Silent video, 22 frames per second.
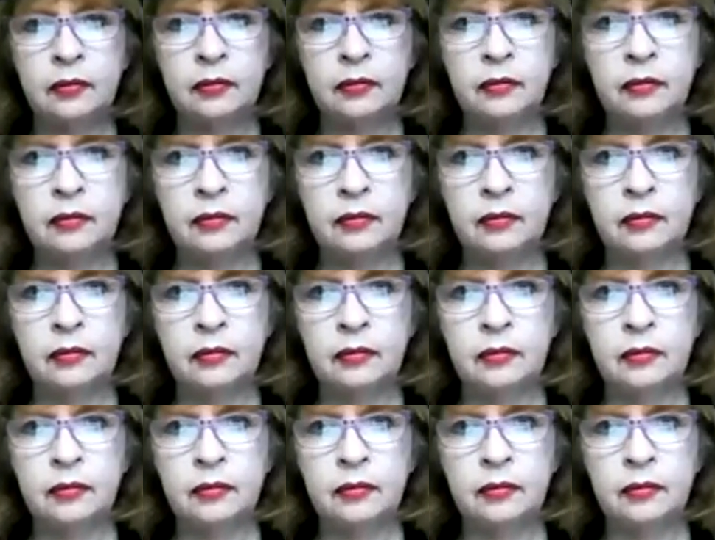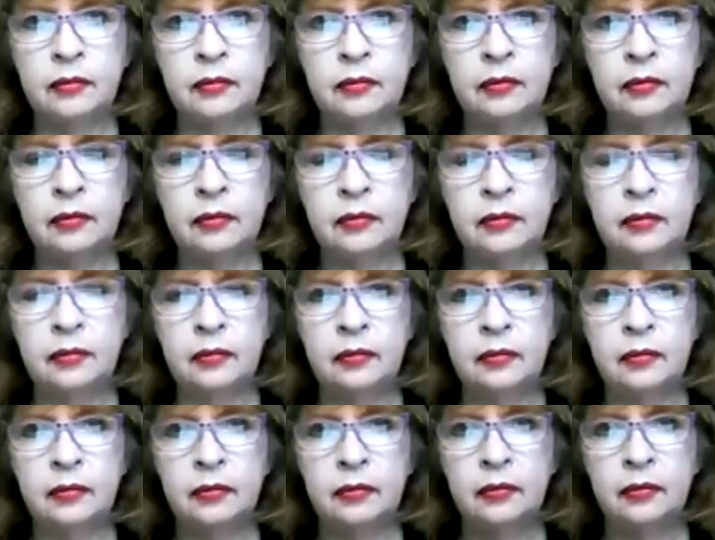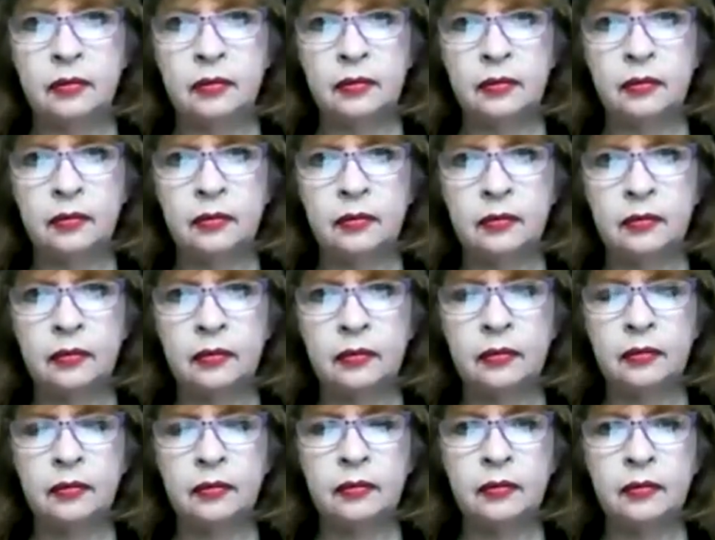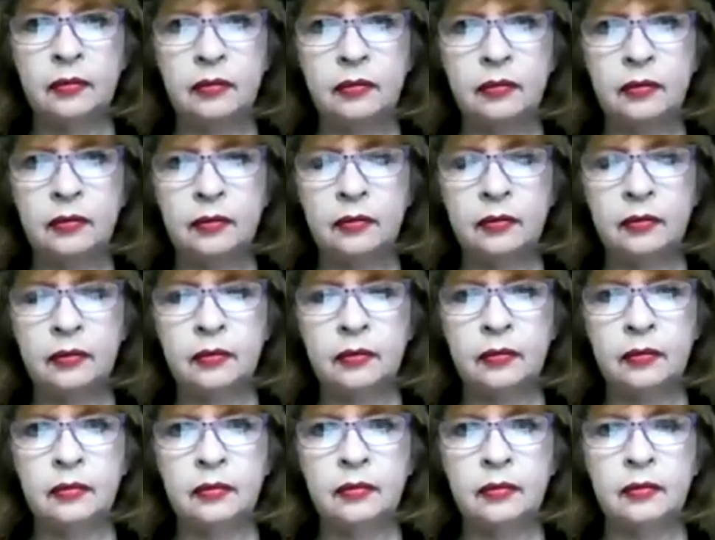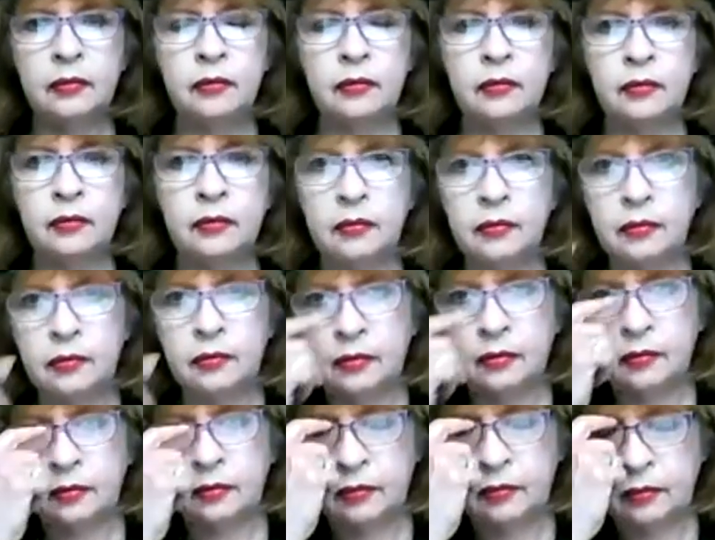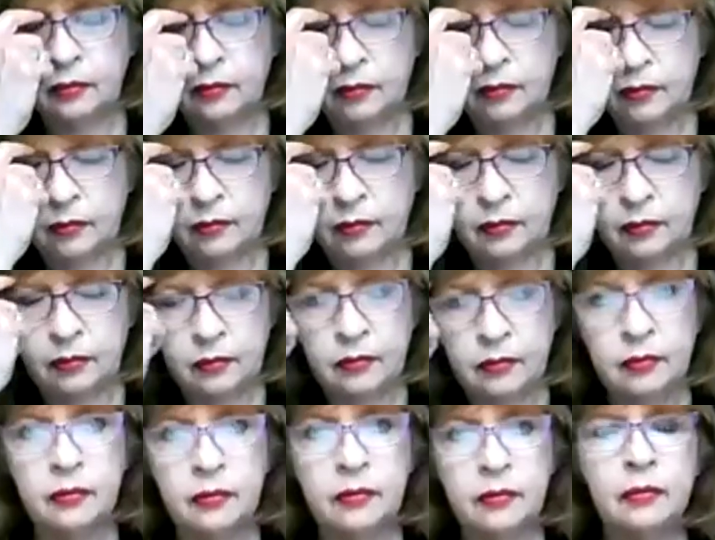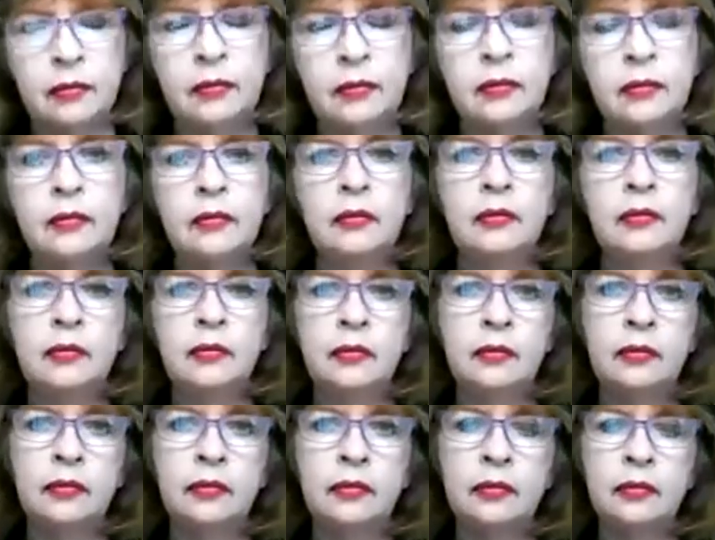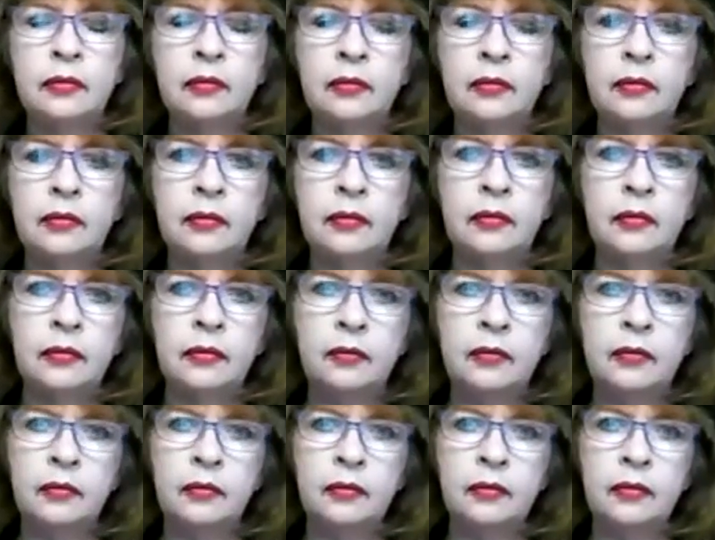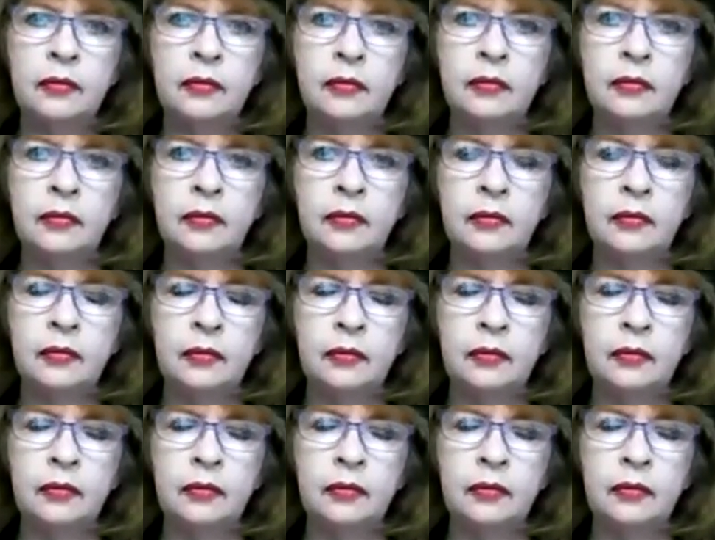The person shown says nothing.